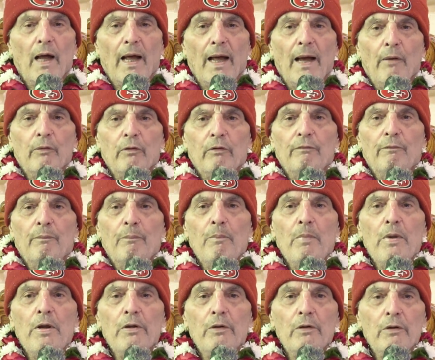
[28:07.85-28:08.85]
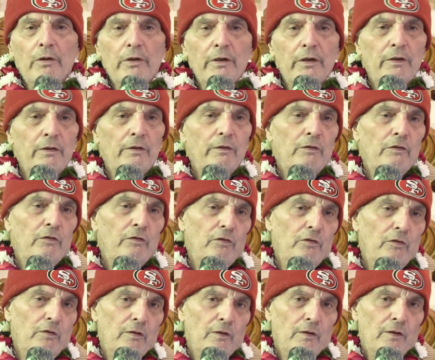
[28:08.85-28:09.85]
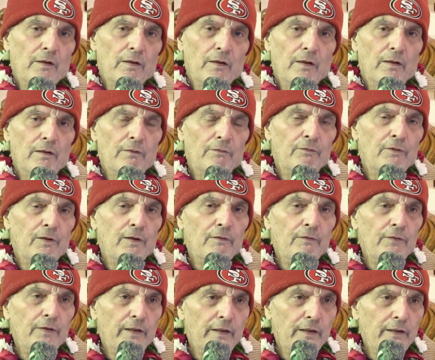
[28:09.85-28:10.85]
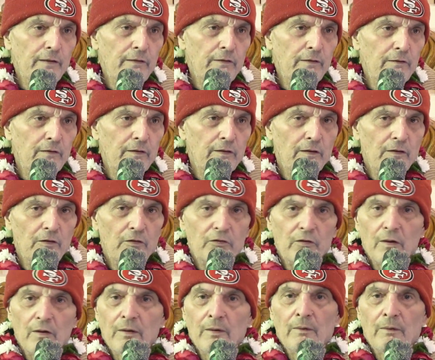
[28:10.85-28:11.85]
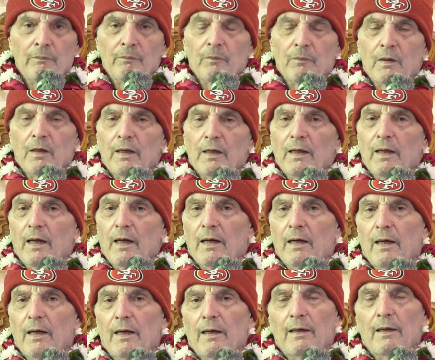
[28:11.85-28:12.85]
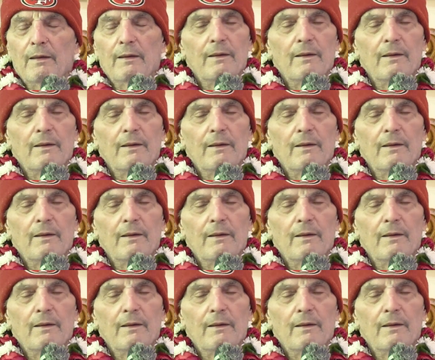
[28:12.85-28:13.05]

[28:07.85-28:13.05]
out of millions of living entities, uh,